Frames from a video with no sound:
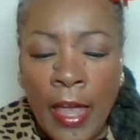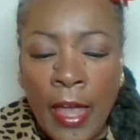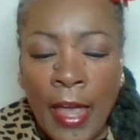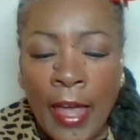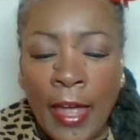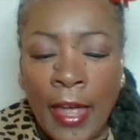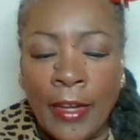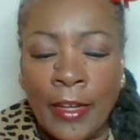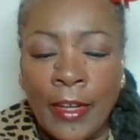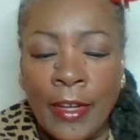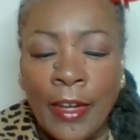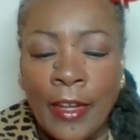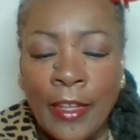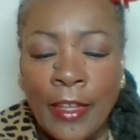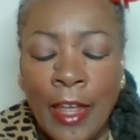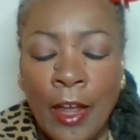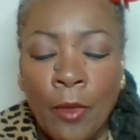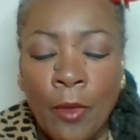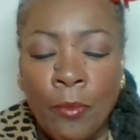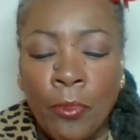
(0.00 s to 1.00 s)
And
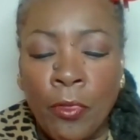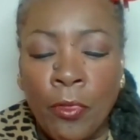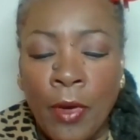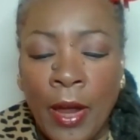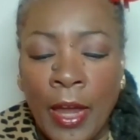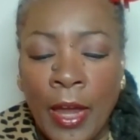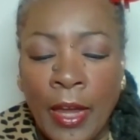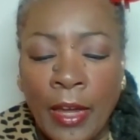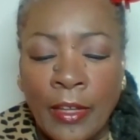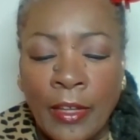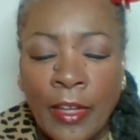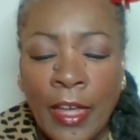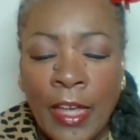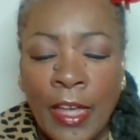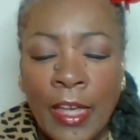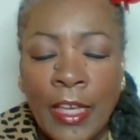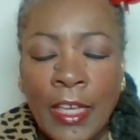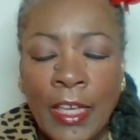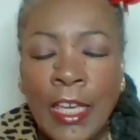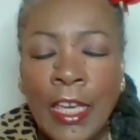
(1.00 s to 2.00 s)
they're praying,
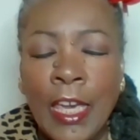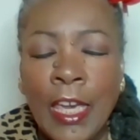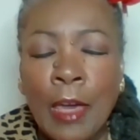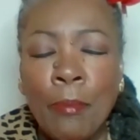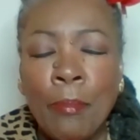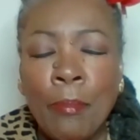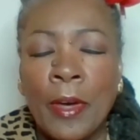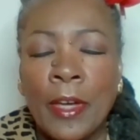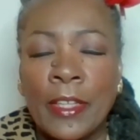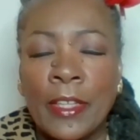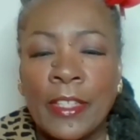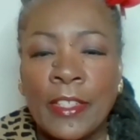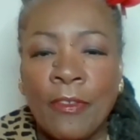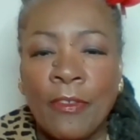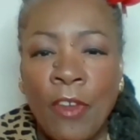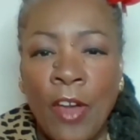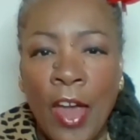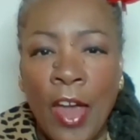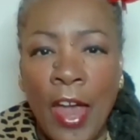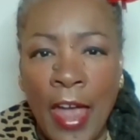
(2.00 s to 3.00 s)
keep us
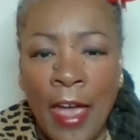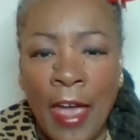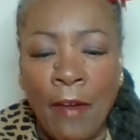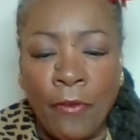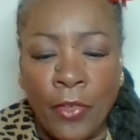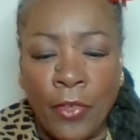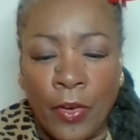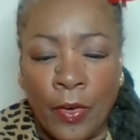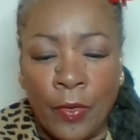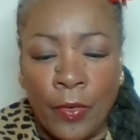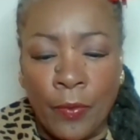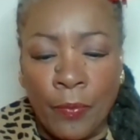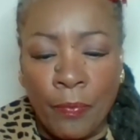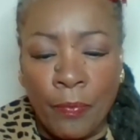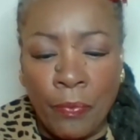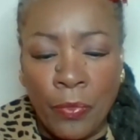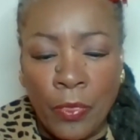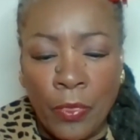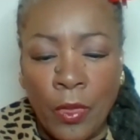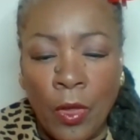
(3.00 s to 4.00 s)
forever
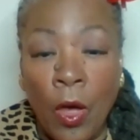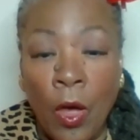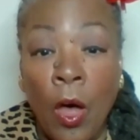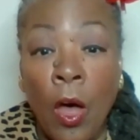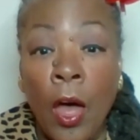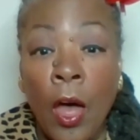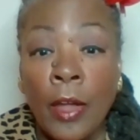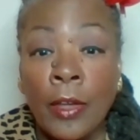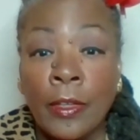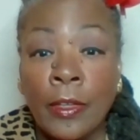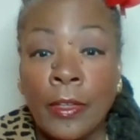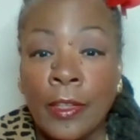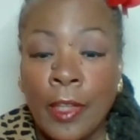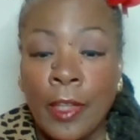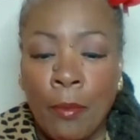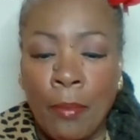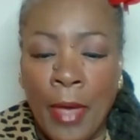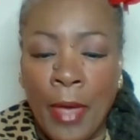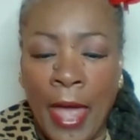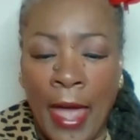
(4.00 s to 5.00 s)
on
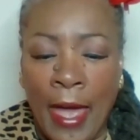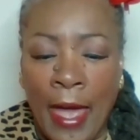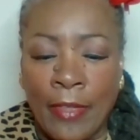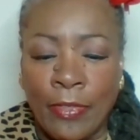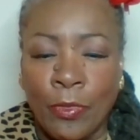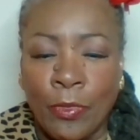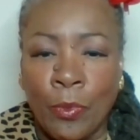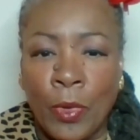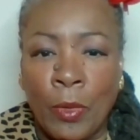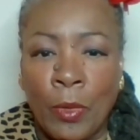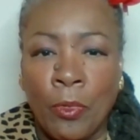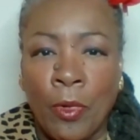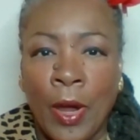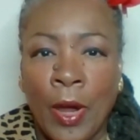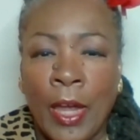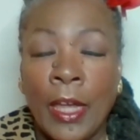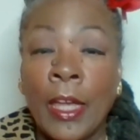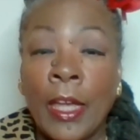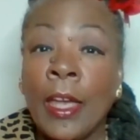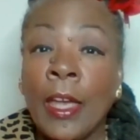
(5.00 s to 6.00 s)
the path, we
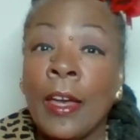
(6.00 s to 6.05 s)
pray.